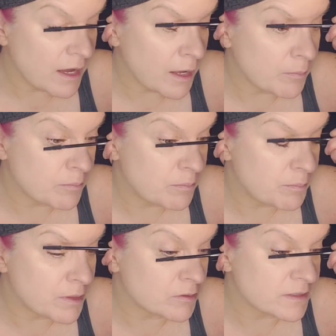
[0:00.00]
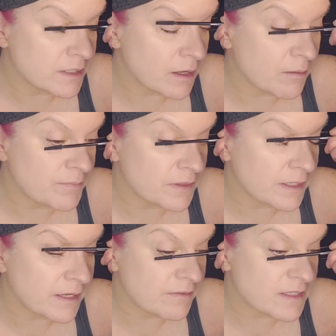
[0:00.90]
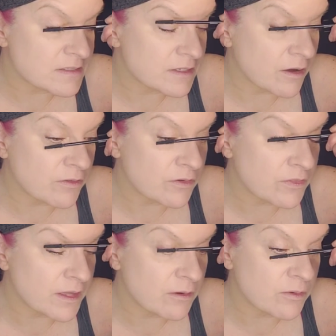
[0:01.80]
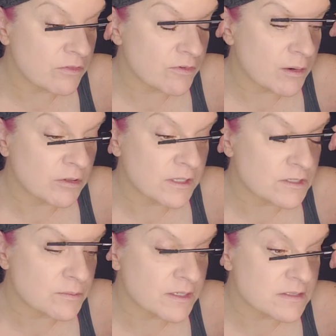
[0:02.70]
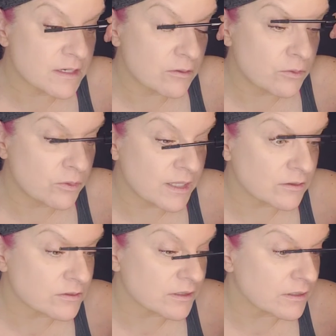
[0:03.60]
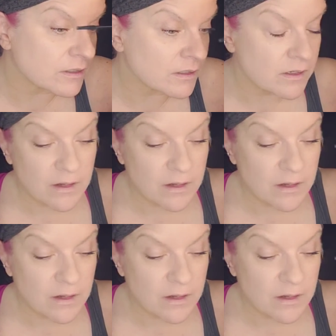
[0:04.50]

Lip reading: I'm building up the length. That's the other thing with Fiber Lush mascara. Ooh, that was good.